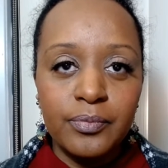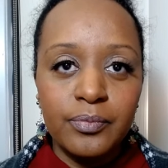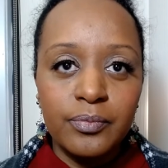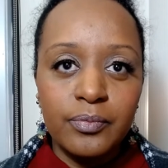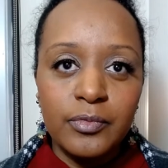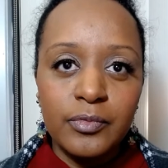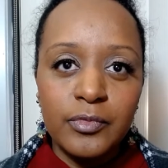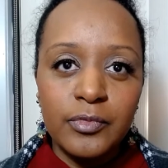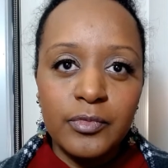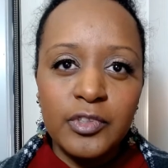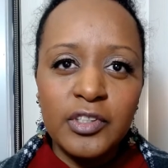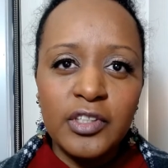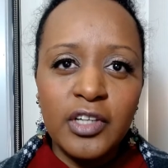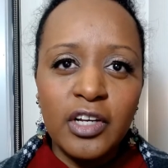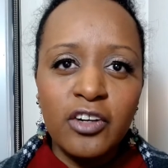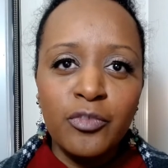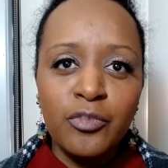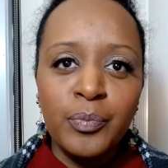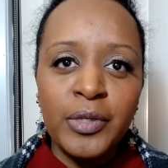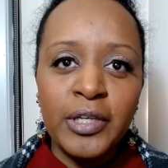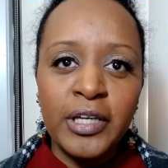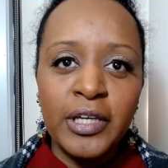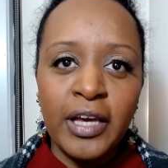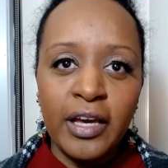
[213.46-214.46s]
set of
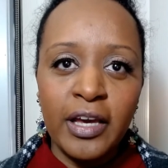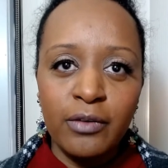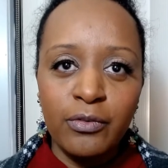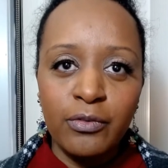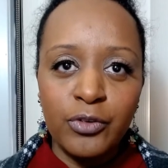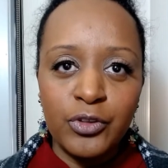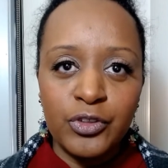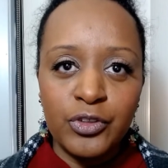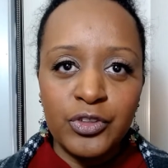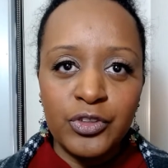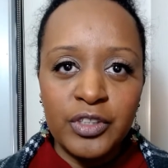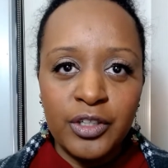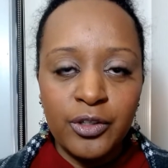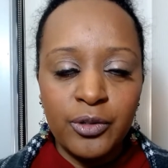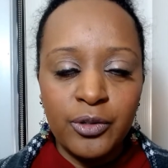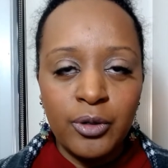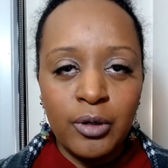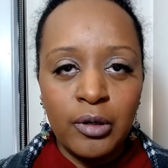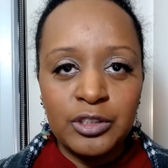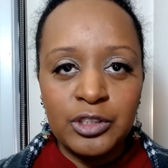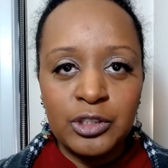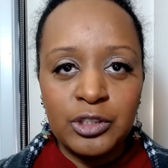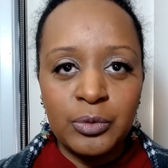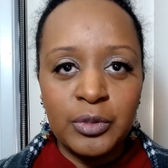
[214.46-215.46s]
behaviors that you
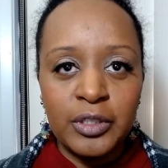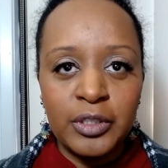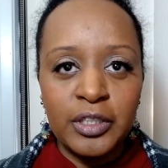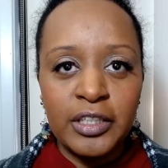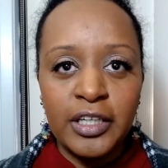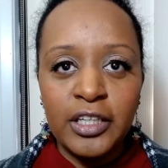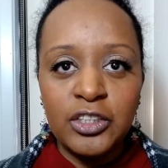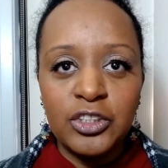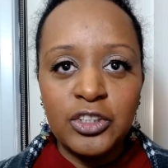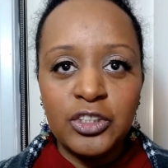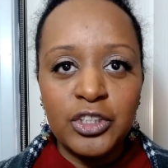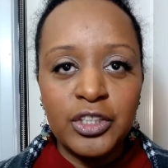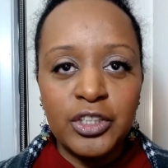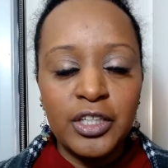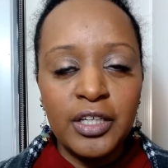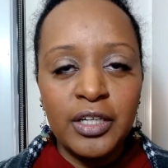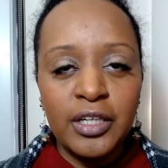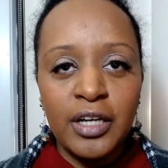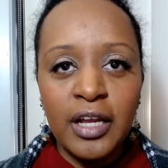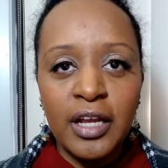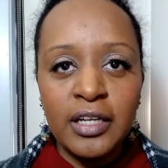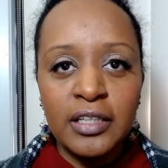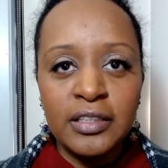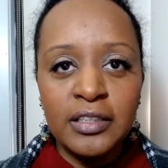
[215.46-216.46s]
also engage in.
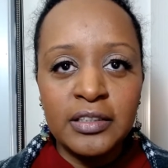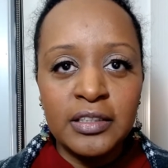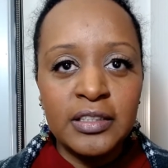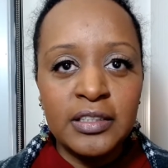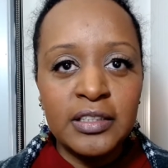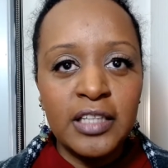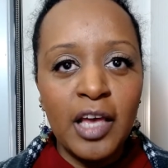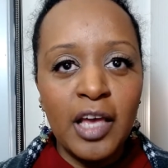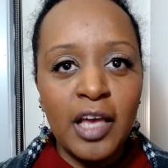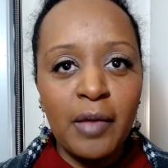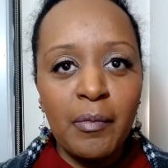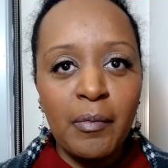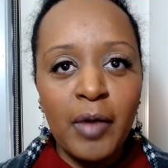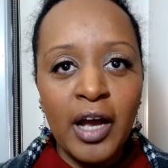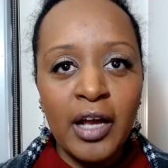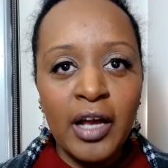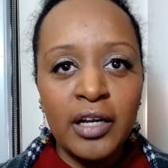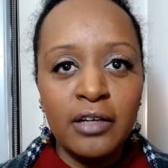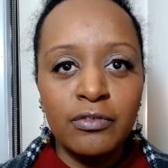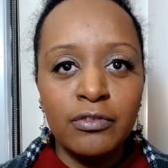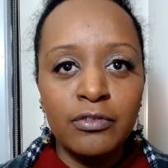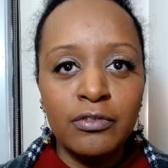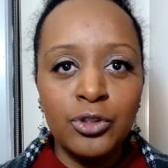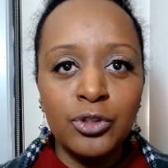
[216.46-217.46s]
And it's the same kind
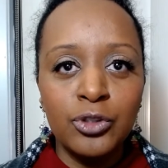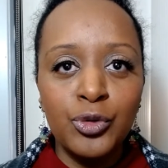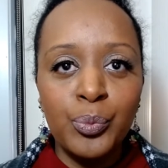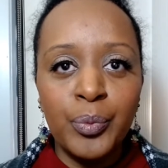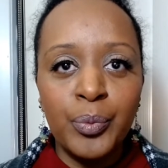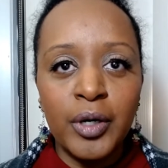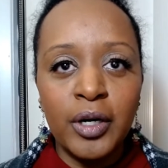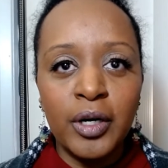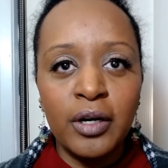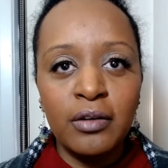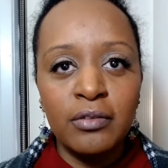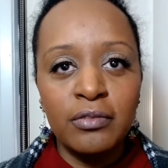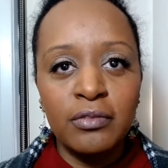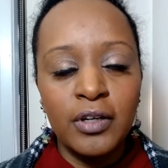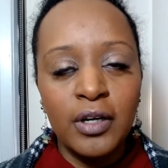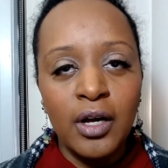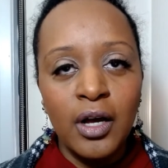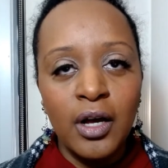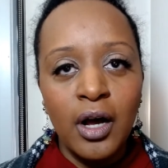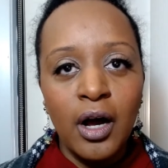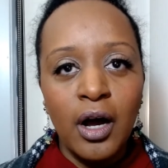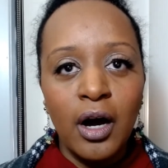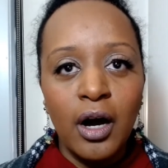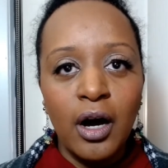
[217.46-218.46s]
of loop of
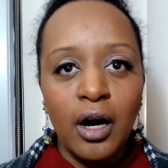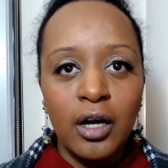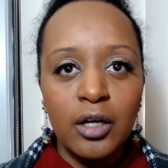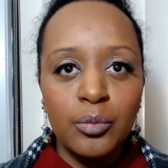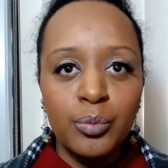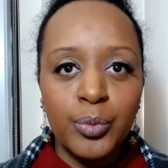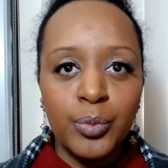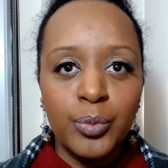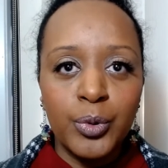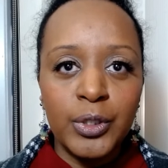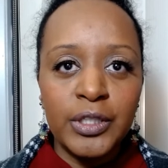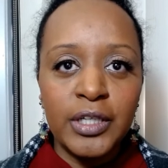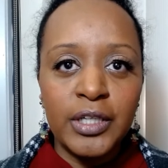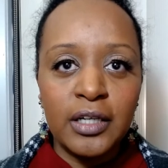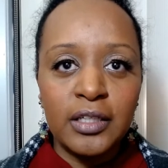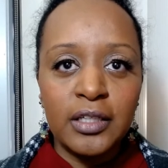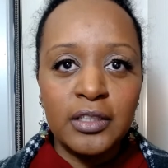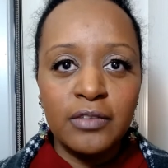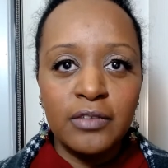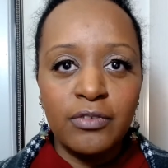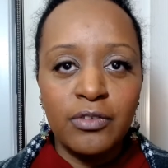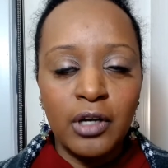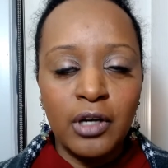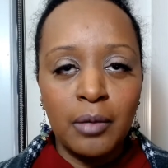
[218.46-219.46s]

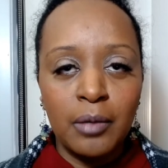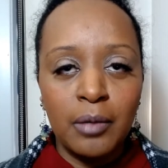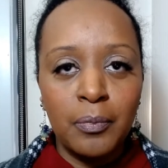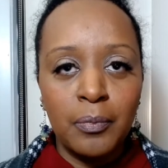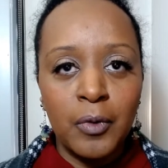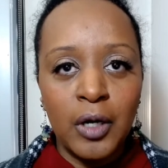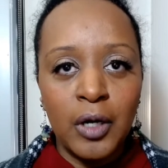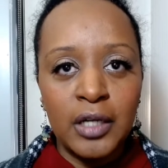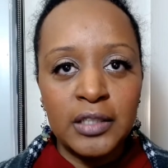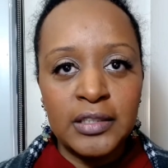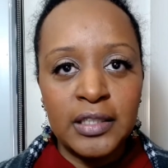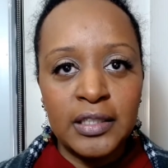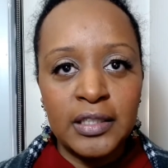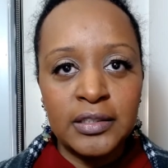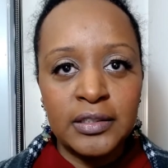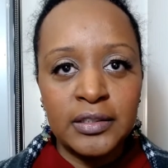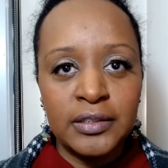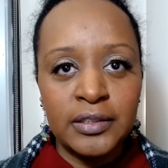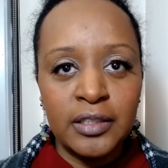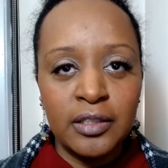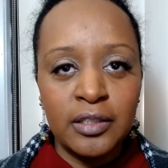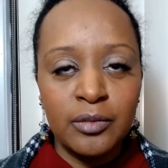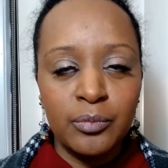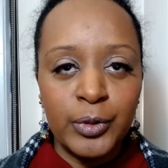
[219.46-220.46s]
unproductive thought processes,
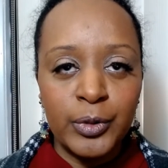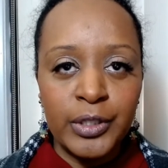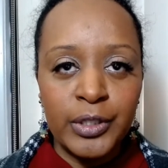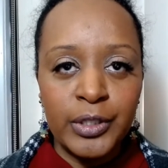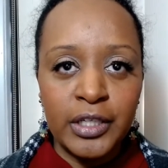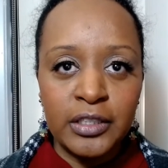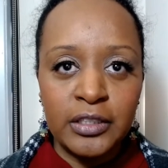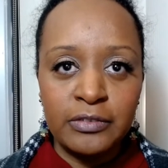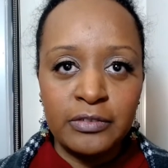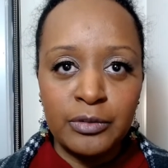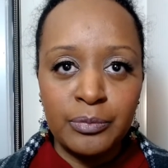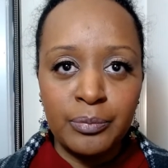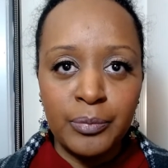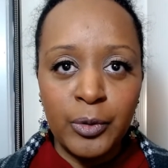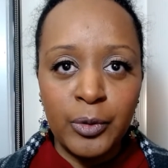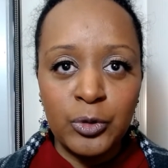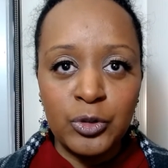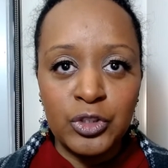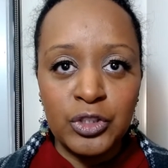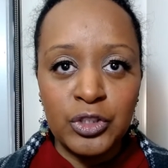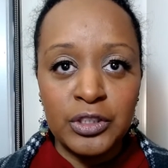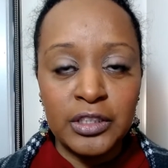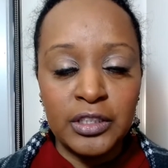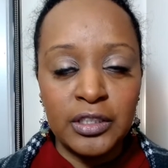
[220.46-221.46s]
unproductive
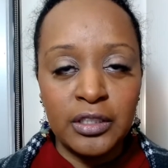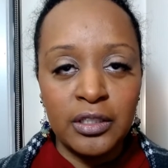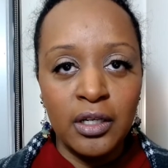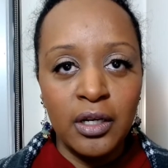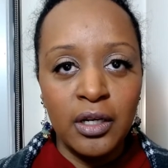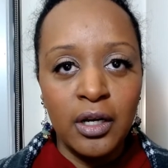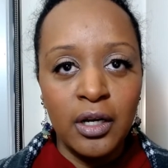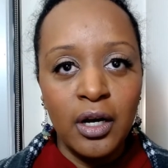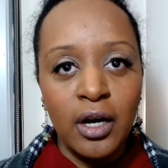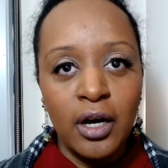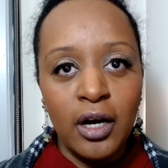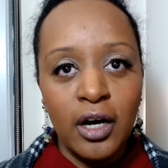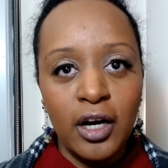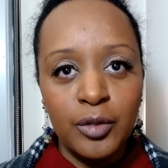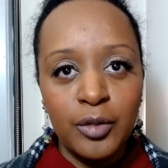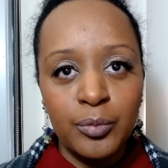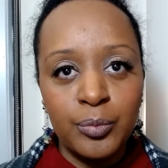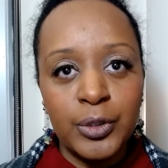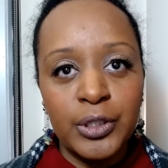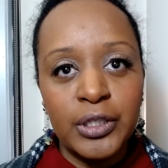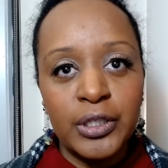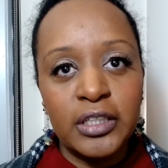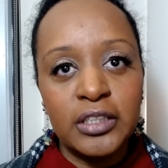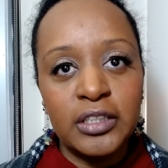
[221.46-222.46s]
emotions, and
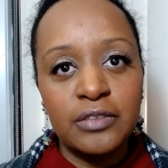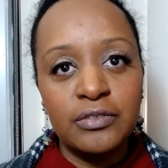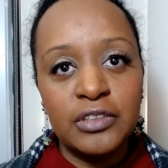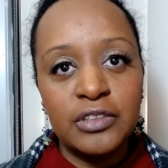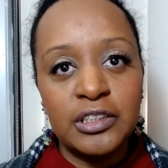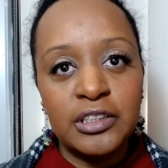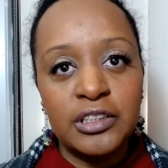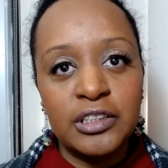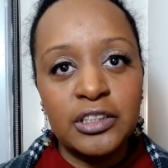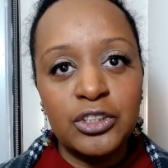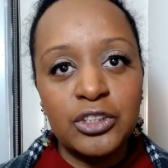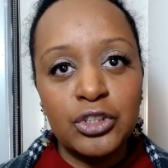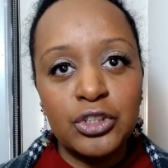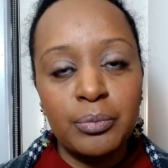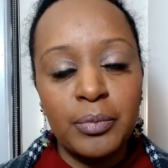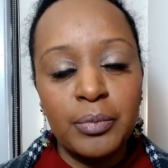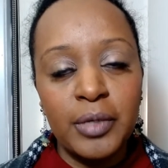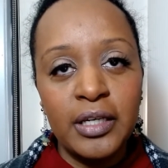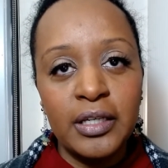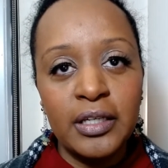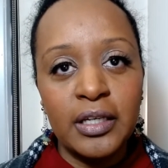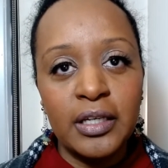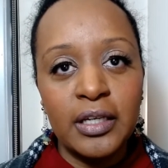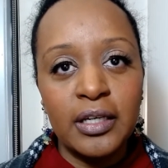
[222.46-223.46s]
unproductive decision
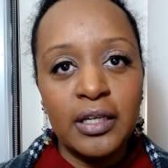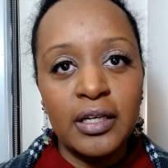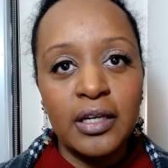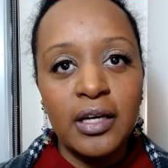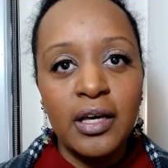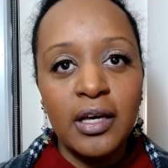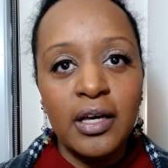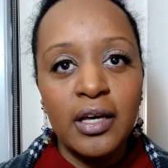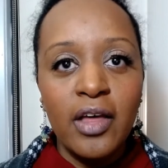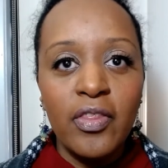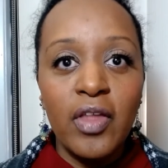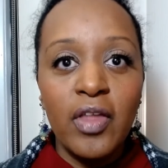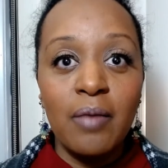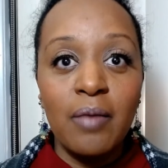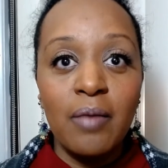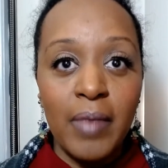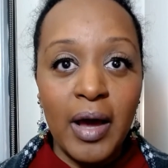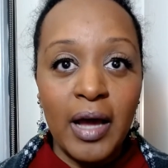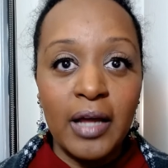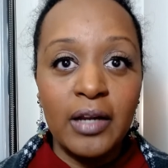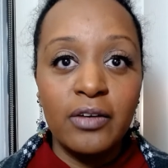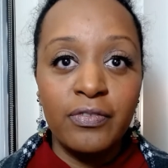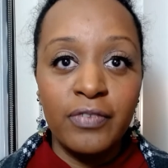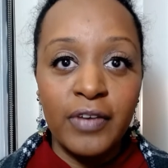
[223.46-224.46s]
making that
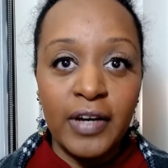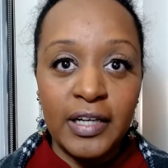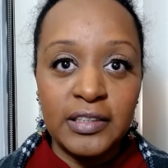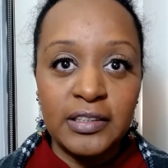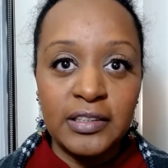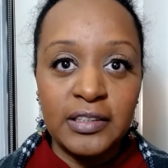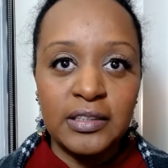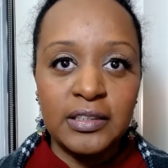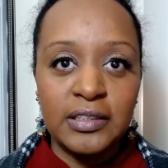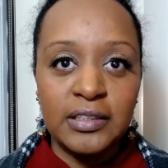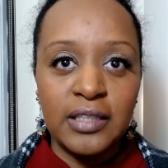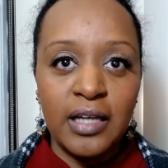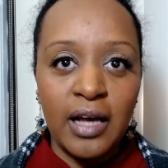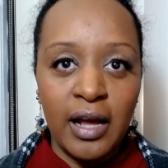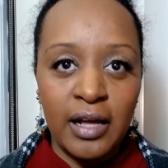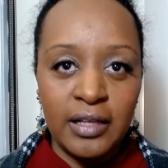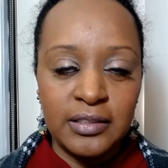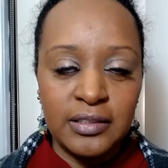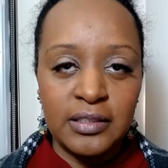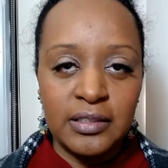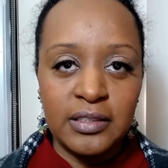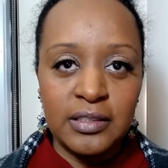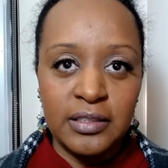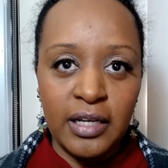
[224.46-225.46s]
manifests as
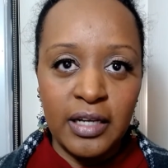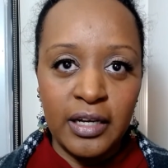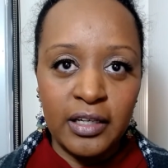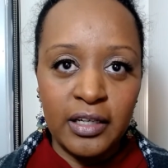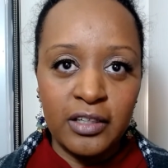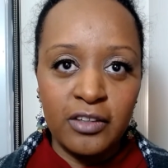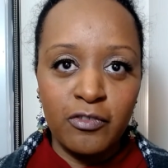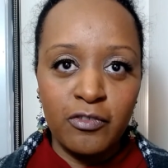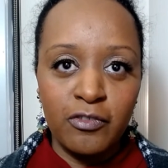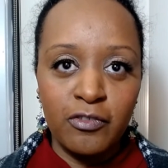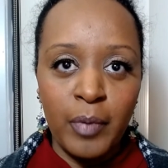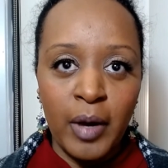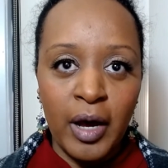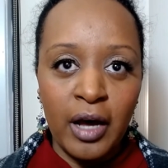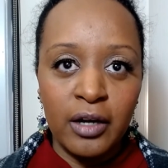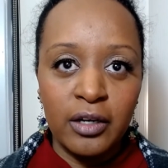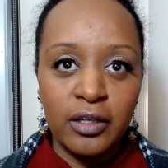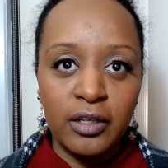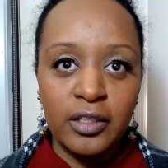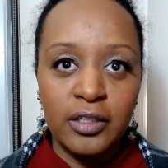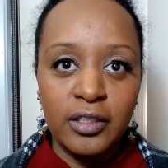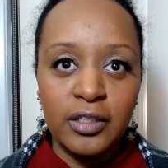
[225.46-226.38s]
this negative pattern.